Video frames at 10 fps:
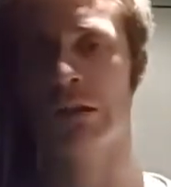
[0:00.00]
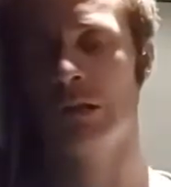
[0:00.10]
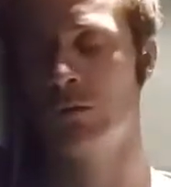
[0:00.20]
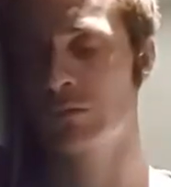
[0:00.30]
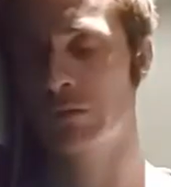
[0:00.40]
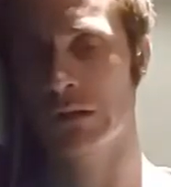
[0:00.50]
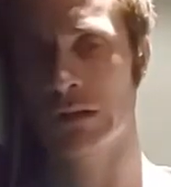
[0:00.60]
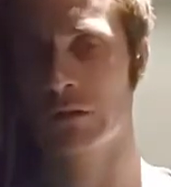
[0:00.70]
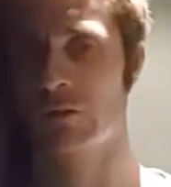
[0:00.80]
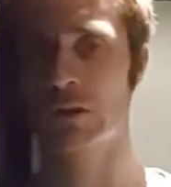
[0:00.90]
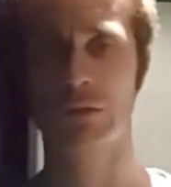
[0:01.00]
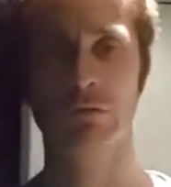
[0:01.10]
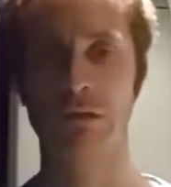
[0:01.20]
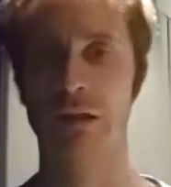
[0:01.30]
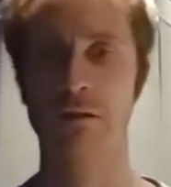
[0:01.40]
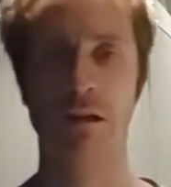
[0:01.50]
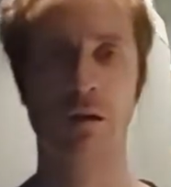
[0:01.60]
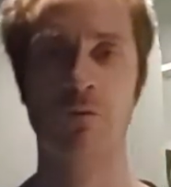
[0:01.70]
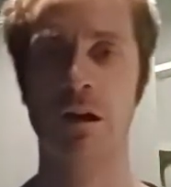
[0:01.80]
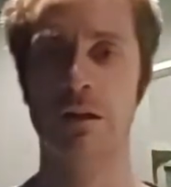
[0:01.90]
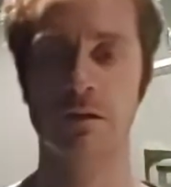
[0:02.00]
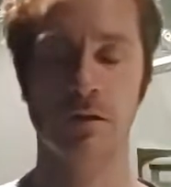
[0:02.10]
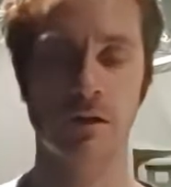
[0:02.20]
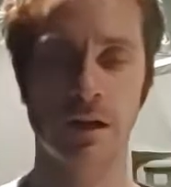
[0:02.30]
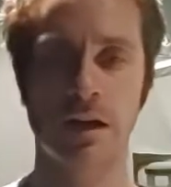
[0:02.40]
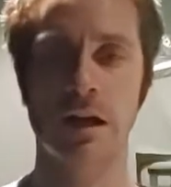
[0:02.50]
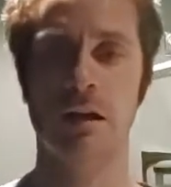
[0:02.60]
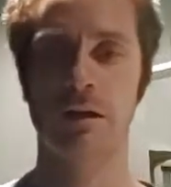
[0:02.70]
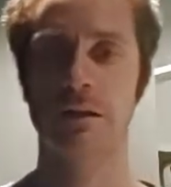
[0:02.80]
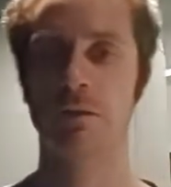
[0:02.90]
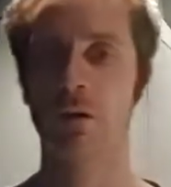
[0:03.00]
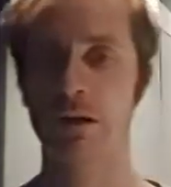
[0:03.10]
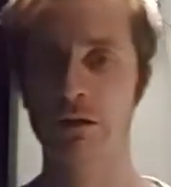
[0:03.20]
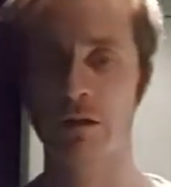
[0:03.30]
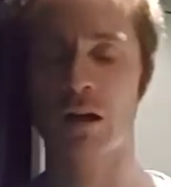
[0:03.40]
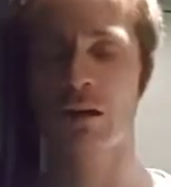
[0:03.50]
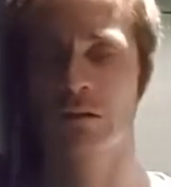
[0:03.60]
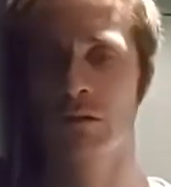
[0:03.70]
he was political, he was anti-white as all get out in the way he talked.